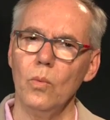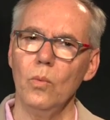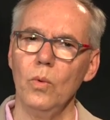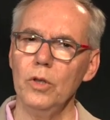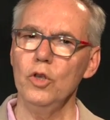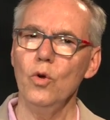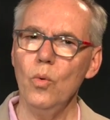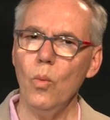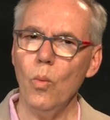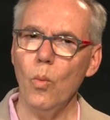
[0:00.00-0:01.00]
Will
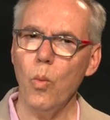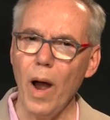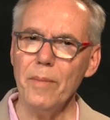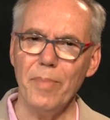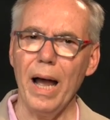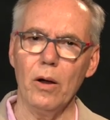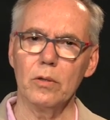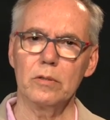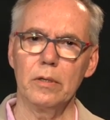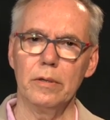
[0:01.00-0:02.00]
you wipe
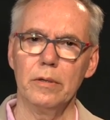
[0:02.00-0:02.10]
out